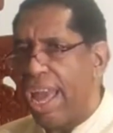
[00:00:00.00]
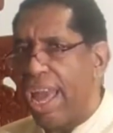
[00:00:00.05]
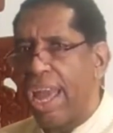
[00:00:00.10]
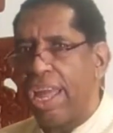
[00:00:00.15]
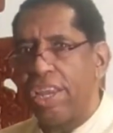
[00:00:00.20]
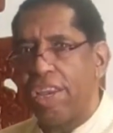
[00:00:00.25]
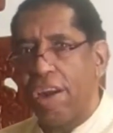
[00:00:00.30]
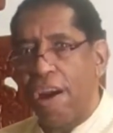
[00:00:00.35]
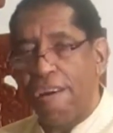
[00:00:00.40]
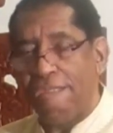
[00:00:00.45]

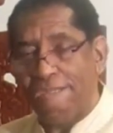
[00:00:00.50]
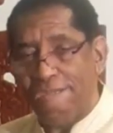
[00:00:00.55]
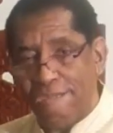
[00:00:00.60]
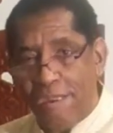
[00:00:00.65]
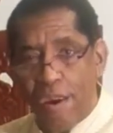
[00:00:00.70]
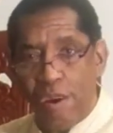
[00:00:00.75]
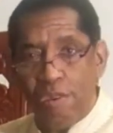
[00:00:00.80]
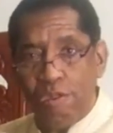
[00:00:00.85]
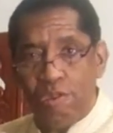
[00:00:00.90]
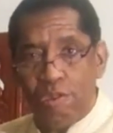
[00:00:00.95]
and the
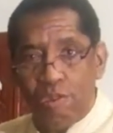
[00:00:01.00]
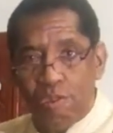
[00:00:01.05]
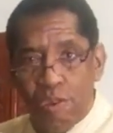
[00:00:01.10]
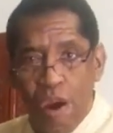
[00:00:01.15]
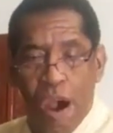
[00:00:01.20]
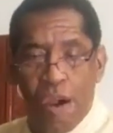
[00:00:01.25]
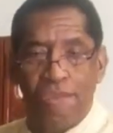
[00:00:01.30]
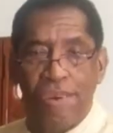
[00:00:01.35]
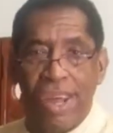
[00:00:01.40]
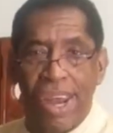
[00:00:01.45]
first
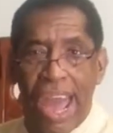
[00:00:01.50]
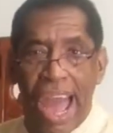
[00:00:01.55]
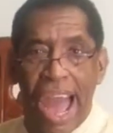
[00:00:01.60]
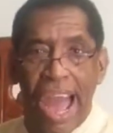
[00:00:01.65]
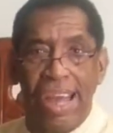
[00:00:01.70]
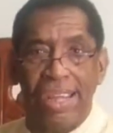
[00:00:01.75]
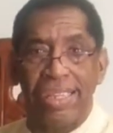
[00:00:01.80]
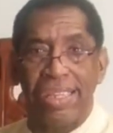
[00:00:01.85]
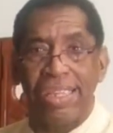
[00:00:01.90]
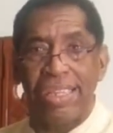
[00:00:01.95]
woman
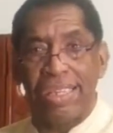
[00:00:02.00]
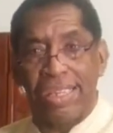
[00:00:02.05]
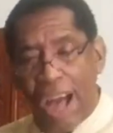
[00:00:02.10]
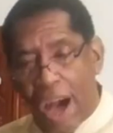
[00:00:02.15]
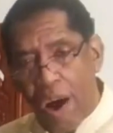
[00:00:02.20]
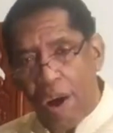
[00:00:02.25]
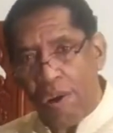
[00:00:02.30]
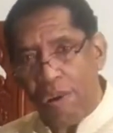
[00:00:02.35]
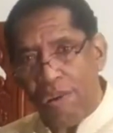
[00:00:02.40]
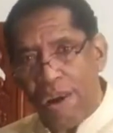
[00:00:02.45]
I
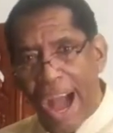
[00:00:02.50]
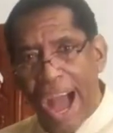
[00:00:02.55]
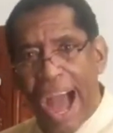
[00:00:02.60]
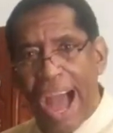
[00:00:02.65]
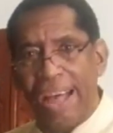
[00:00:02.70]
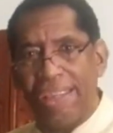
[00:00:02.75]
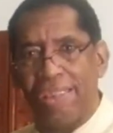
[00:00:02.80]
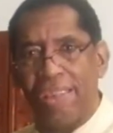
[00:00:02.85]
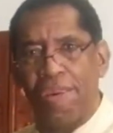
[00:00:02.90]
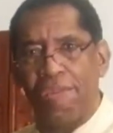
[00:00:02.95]
saw,
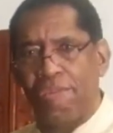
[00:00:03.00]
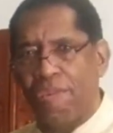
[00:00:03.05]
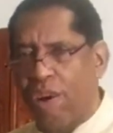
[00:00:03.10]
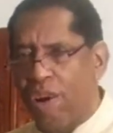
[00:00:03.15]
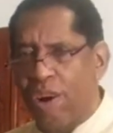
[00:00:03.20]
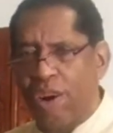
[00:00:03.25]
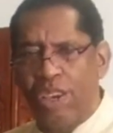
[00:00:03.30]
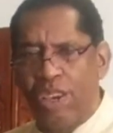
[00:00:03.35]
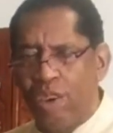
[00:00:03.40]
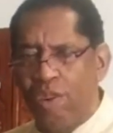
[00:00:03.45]
I said,
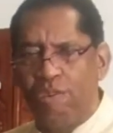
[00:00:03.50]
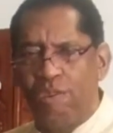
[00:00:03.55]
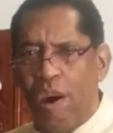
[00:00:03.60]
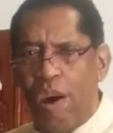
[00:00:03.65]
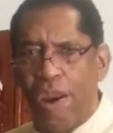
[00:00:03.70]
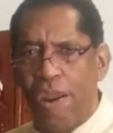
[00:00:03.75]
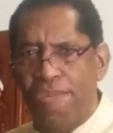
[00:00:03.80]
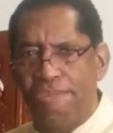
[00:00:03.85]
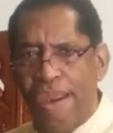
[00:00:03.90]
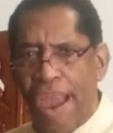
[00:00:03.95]
well, you
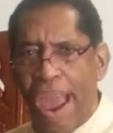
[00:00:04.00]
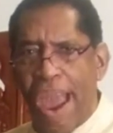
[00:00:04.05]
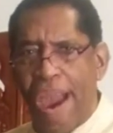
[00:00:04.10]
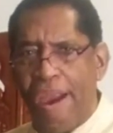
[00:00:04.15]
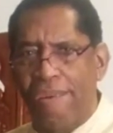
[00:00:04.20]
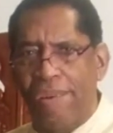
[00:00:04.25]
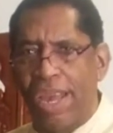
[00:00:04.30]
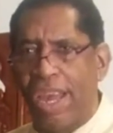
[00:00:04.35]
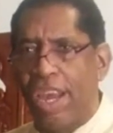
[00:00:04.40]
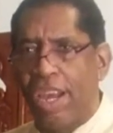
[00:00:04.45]
want to
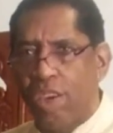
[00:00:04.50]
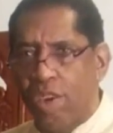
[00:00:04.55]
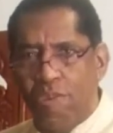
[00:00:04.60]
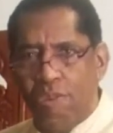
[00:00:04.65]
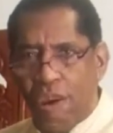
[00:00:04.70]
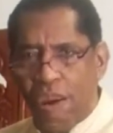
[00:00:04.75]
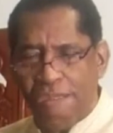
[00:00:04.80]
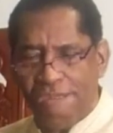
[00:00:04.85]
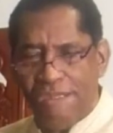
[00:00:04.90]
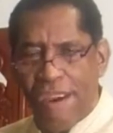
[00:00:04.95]
marry, you
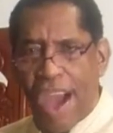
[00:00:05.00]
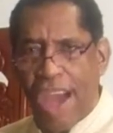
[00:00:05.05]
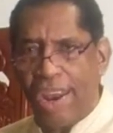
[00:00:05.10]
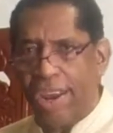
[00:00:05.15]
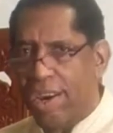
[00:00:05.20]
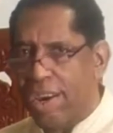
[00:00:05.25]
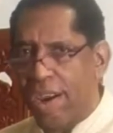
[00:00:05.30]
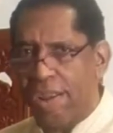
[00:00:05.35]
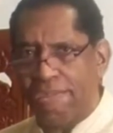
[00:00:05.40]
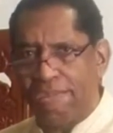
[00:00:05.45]
want to
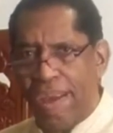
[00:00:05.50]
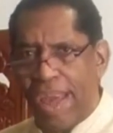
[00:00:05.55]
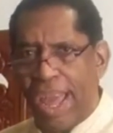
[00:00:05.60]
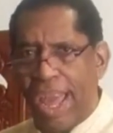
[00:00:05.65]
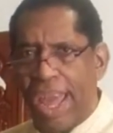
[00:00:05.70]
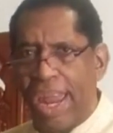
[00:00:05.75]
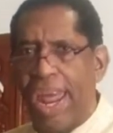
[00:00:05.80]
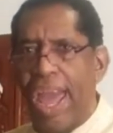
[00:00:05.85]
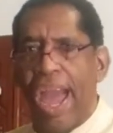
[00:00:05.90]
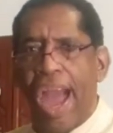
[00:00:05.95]
find a good
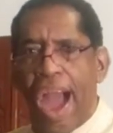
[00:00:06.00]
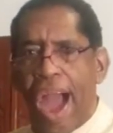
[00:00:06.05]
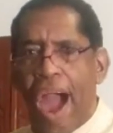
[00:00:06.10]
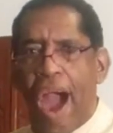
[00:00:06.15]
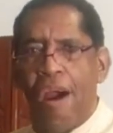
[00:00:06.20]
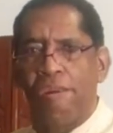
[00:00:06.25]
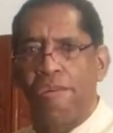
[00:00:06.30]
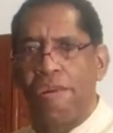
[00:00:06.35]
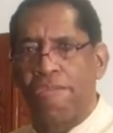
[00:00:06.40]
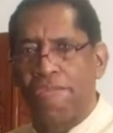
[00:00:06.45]
man,
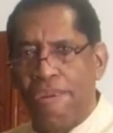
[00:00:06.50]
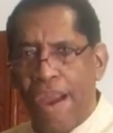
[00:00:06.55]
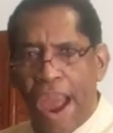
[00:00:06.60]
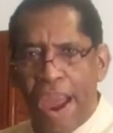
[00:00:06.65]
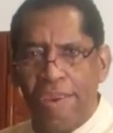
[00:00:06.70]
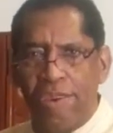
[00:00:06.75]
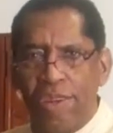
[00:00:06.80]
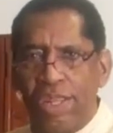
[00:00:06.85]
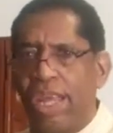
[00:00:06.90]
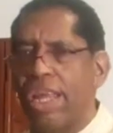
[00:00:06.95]
I will
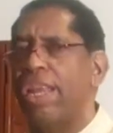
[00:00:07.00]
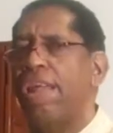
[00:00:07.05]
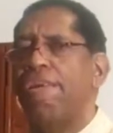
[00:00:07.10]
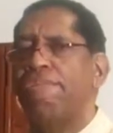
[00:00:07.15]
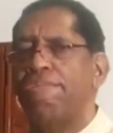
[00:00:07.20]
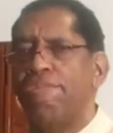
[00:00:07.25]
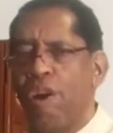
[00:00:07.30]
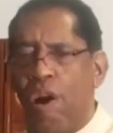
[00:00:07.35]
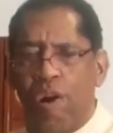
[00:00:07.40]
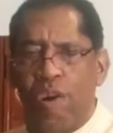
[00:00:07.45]
marry you. Didn't
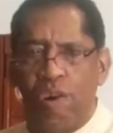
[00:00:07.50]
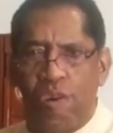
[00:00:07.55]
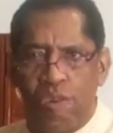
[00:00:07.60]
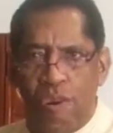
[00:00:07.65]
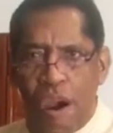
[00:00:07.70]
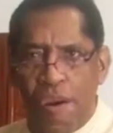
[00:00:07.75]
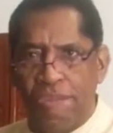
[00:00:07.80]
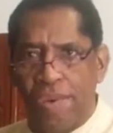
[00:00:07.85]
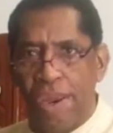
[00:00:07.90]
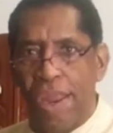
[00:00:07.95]
even know the
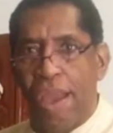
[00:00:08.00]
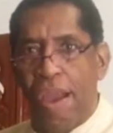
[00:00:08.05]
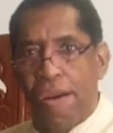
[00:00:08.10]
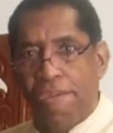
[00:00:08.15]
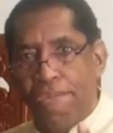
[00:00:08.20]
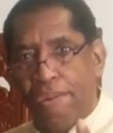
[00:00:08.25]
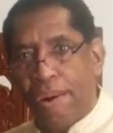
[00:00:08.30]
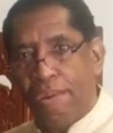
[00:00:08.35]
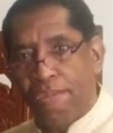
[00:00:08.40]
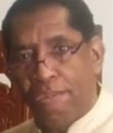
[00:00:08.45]
woman,
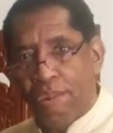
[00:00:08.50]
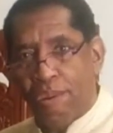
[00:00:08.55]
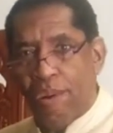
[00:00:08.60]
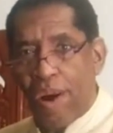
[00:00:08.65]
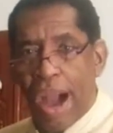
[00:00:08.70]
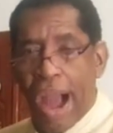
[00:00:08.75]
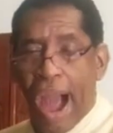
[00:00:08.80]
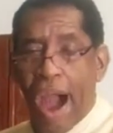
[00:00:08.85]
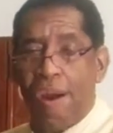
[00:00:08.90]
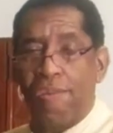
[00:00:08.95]
but
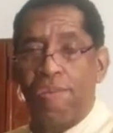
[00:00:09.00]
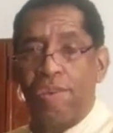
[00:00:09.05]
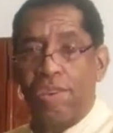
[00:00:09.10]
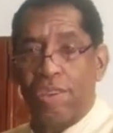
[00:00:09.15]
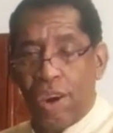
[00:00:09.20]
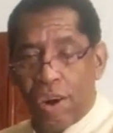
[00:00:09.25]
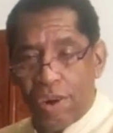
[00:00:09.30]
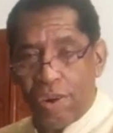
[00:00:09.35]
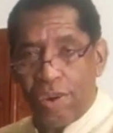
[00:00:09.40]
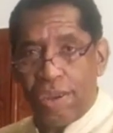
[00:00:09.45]
boy, I
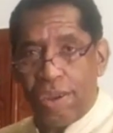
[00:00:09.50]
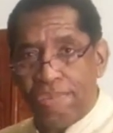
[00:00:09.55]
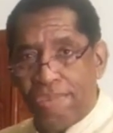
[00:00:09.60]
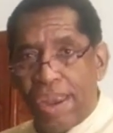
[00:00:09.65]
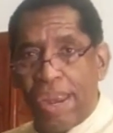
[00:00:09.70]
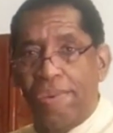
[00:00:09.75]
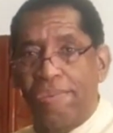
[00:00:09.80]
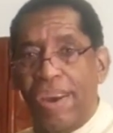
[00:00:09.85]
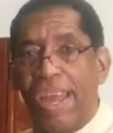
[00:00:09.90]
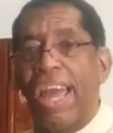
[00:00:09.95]
was hurt.
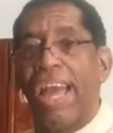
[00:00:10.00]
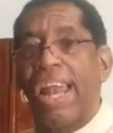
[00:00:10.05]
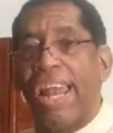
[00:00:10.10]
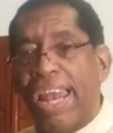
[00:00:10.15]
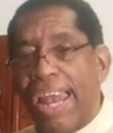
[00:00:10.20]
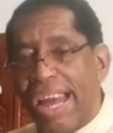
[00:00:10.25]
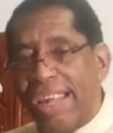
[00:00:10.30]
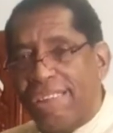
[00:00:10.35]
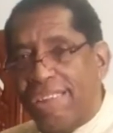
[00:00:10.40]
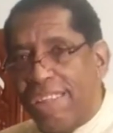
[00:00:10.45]
But anyway,
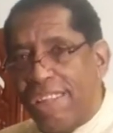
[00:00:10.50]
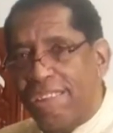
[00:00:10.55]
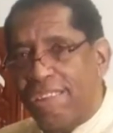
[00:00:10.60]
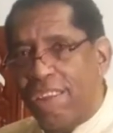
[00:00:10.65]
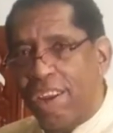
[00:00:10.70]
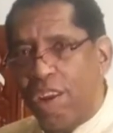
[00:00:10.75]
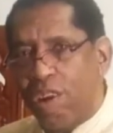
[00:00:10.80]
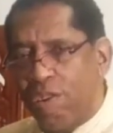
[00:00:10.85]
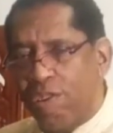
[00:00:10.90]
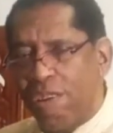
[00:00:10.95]
let's
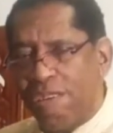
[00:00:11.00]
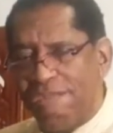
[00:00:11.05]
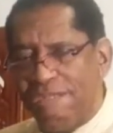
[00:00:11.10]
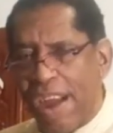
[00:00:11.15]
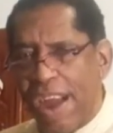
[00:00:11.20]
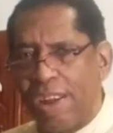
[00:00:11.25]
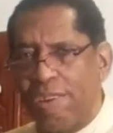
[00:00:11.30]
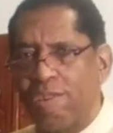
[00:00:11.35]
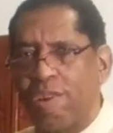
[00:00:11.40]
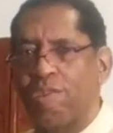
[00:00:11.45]
listen to Luther
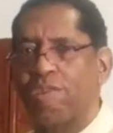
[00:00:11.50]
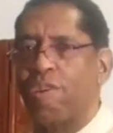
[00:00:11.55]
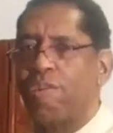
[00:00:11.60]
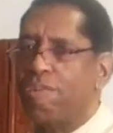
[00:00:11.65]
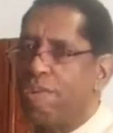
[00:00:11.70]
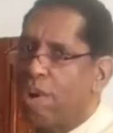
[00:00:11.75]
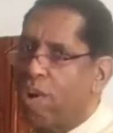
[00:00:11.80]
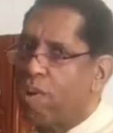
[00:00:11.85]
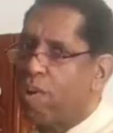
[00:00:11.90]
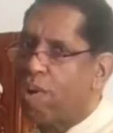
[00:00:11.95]
Vandross,
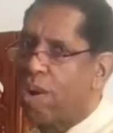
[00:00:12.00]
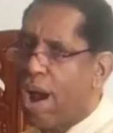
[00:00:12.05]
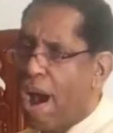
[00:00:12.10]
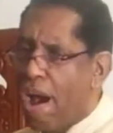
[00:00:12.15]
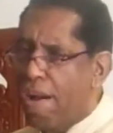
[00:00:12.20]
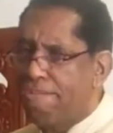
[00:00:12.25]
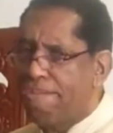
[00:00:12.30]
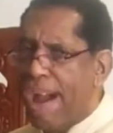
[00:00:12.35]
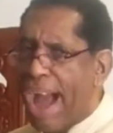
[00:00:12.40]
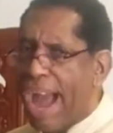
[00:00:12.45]
and we're going to
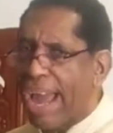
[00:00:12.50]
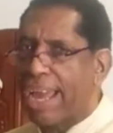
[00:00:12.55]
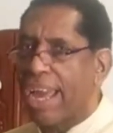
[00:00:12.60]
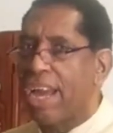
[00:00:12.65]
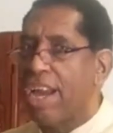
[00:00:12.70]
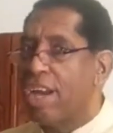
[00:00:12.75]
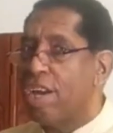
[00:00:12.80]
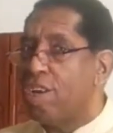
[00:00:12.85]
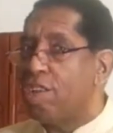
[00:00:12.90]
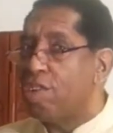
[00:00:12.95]
come back
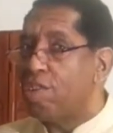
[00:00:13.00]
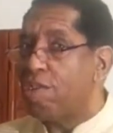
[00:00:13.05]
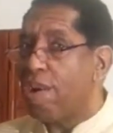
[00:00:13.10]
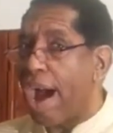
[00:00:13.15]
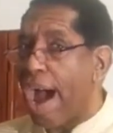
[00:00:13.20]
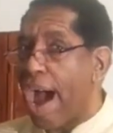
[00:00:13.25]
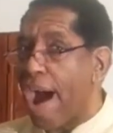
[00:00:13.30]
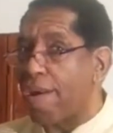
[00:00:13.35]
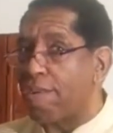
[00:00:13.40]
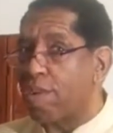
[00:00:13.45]

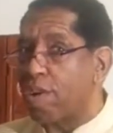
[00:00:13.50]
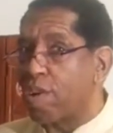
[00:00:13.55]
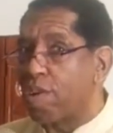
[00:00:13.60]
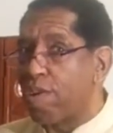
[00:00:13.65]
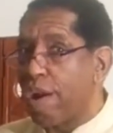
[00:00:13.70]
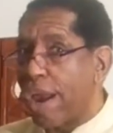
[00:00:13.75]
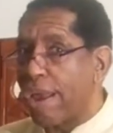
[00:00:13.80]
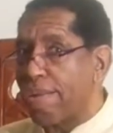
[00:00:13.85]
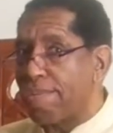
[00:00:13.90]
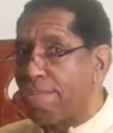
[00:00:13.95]
to our
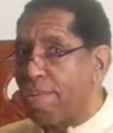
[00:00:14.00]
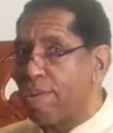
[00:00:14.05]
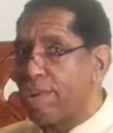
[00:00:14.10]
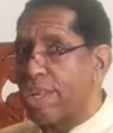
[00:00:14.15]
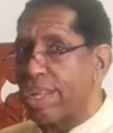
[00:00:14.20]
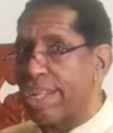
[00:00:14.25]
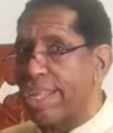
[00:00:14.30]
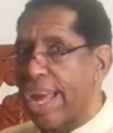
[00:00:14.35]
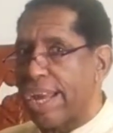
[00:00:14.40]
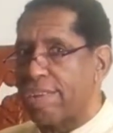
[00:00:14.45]
great Buddhist